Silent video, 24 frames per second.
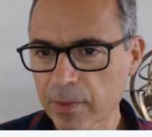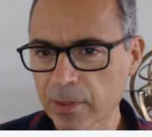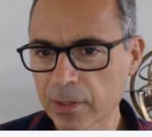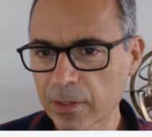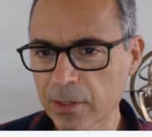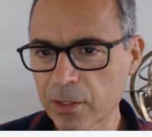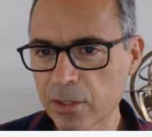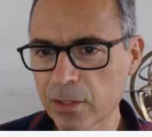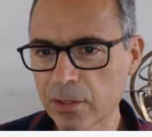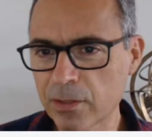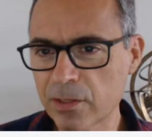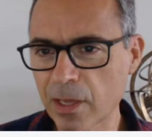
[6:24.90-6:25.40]

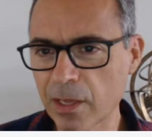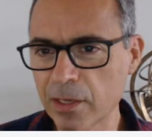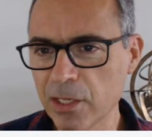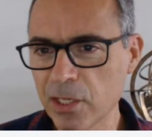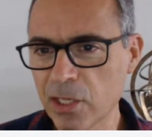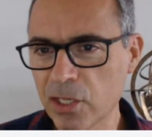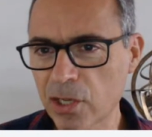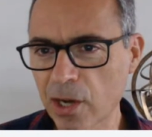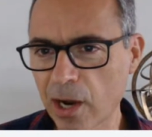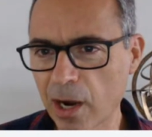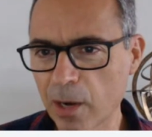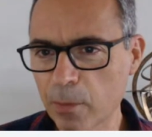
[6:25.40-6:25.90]
Sunny
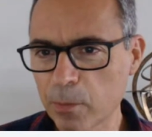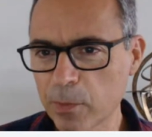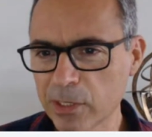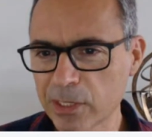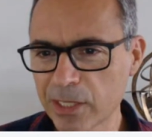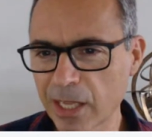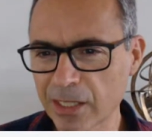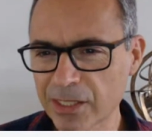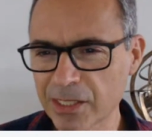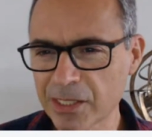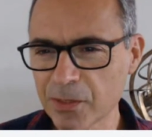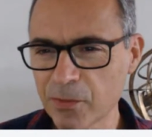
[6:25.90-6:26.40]
Sharma is
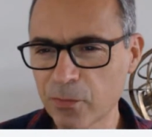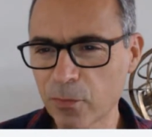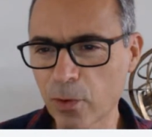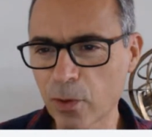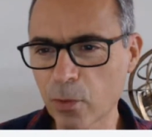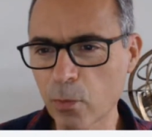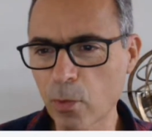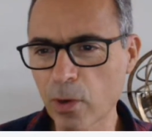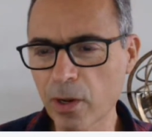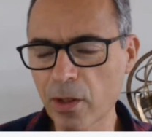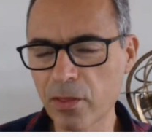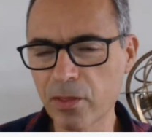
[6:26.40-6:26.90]
asking for
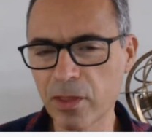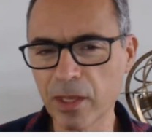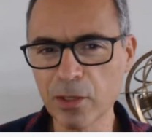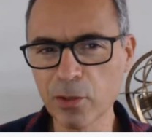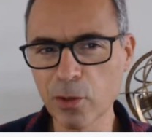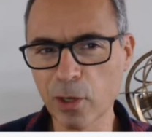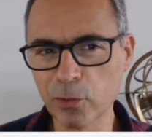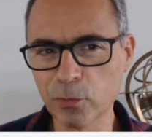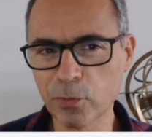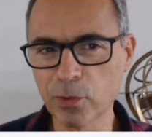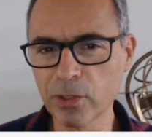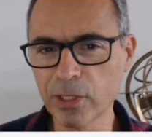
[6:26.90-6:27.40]
one thing
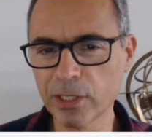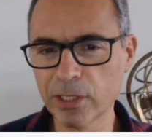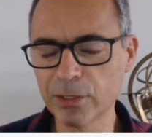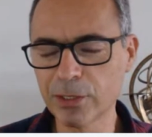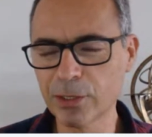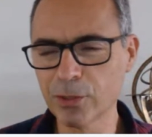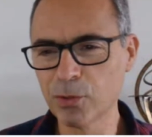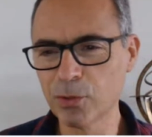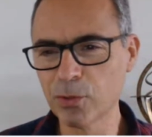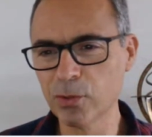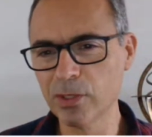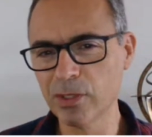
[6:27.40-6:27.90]
not related
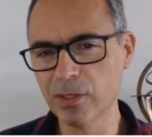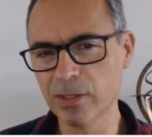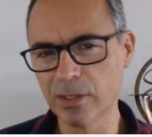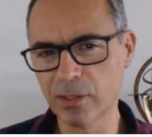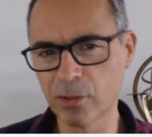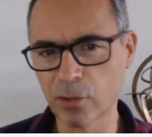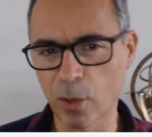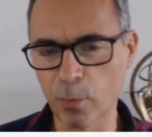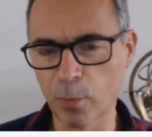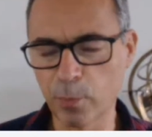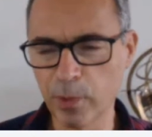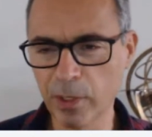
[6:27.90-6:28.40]
to this
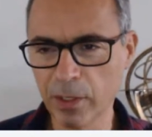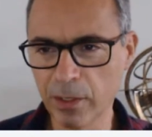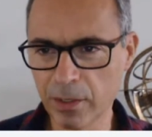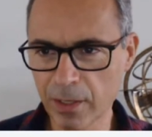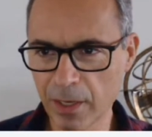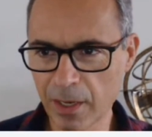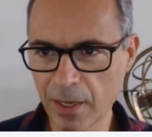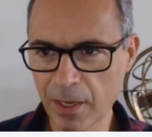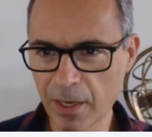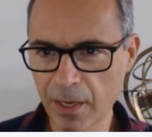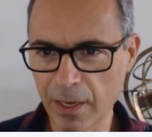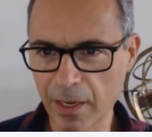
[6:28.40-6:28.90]
topic.
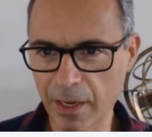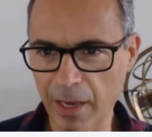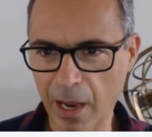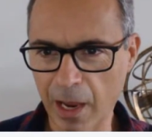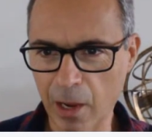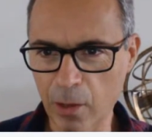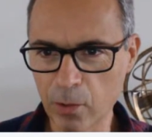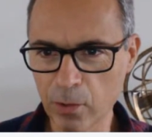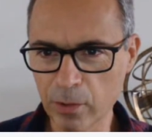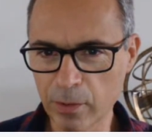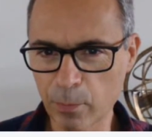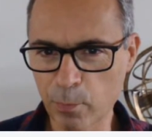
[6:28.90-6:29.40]

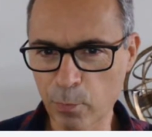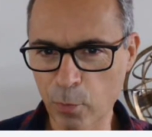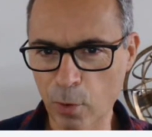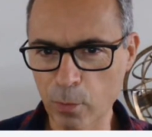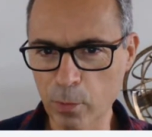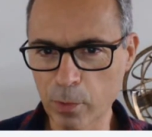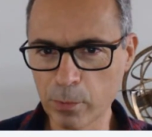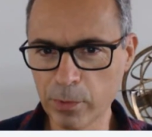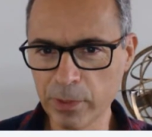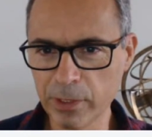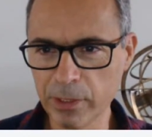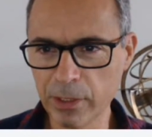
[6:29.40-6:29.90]
I'll
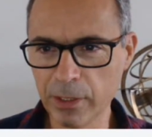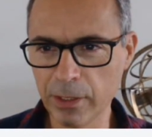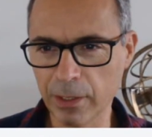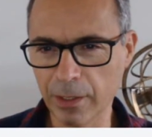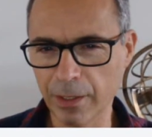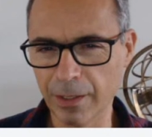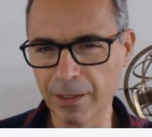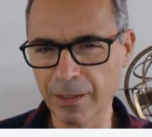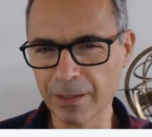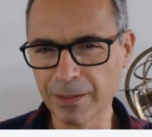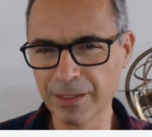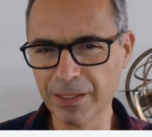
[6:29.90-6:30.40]
probably
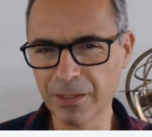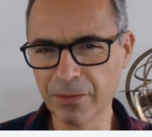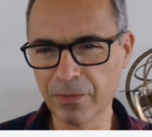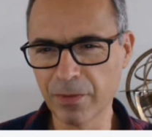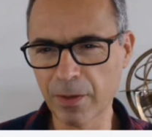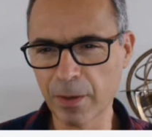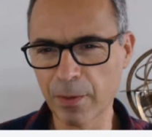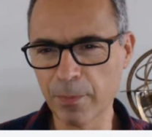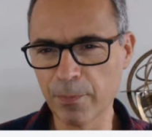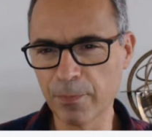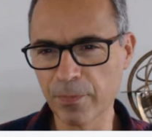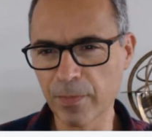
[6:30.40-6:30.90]
give
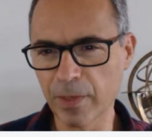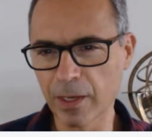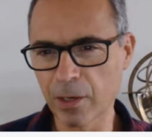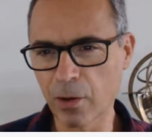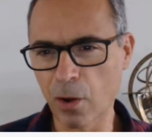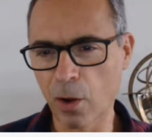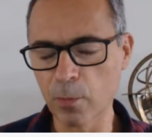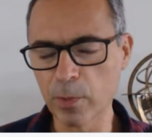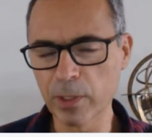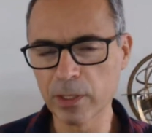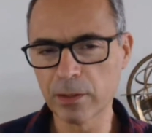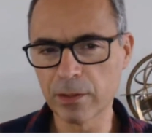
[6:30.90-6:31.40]
a
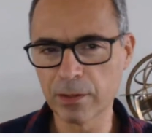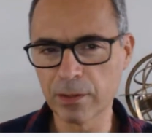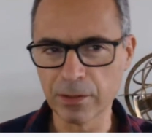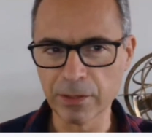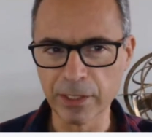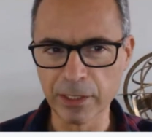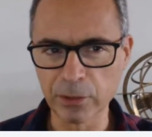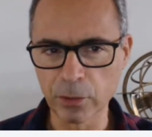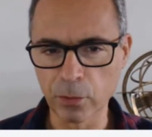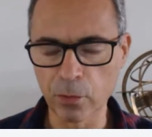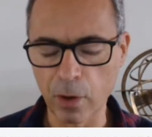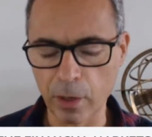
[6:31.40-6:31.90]
comment
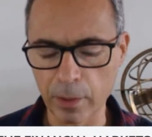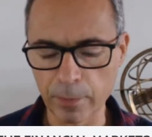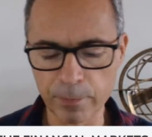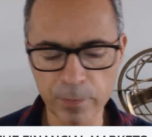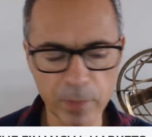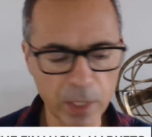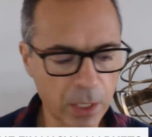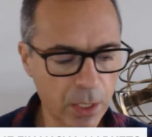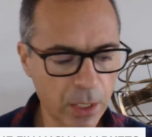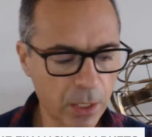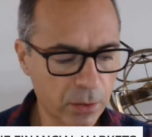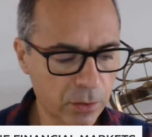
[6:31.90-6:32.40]
later on.
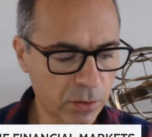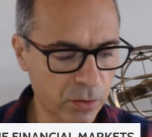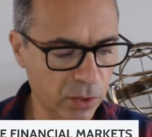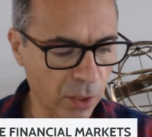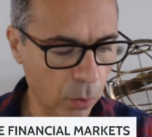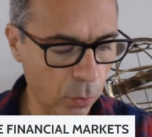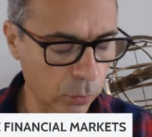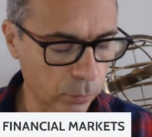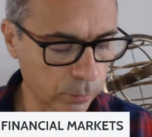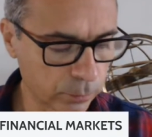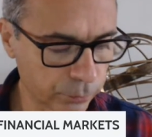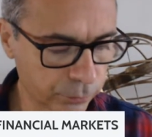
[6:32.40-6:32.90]

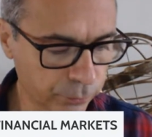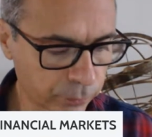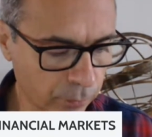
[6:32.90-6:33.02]
So,